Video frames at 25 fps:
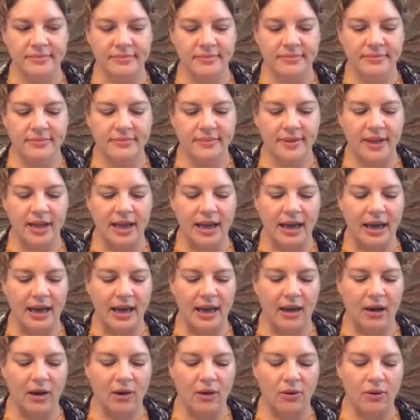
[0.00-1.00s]

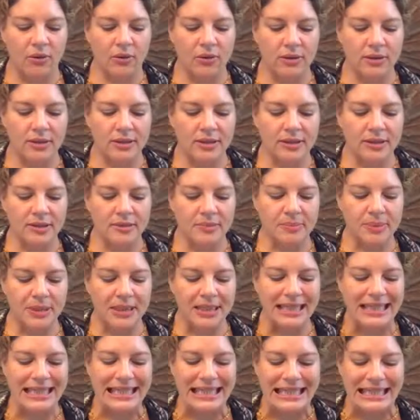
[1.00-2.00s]
Now, let's
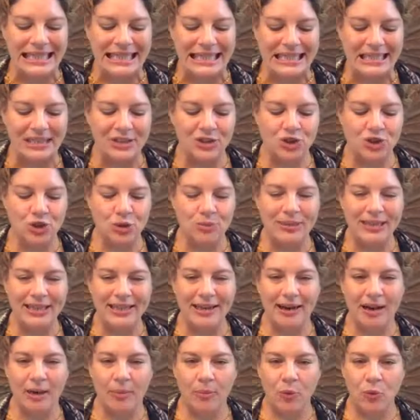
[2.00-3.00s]
begin to
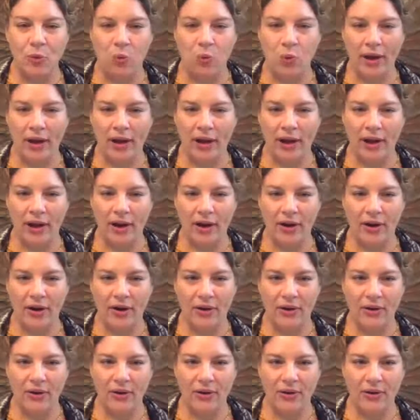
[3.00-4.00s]
become
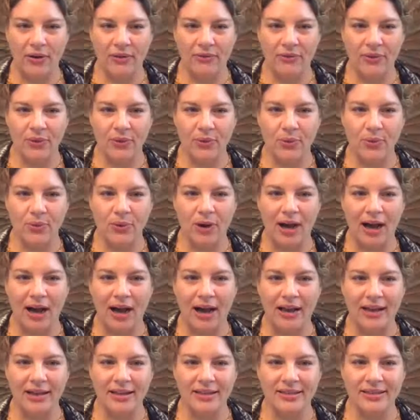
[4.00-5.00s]
aware of the
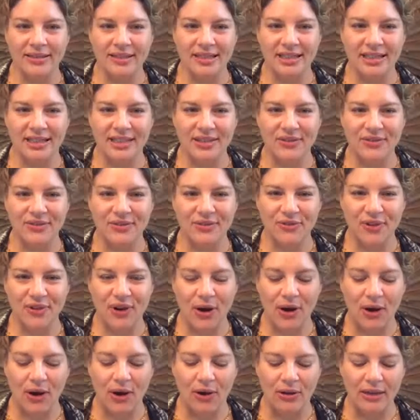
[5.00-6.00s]
rising and
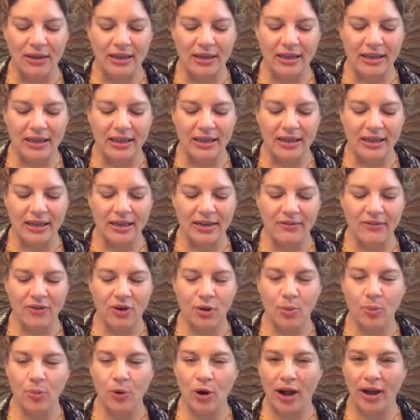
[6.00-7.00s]
falling of
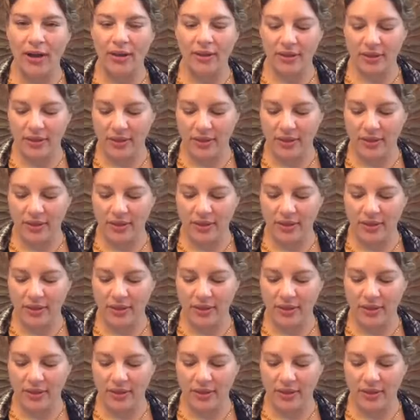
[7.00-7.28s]
our breath.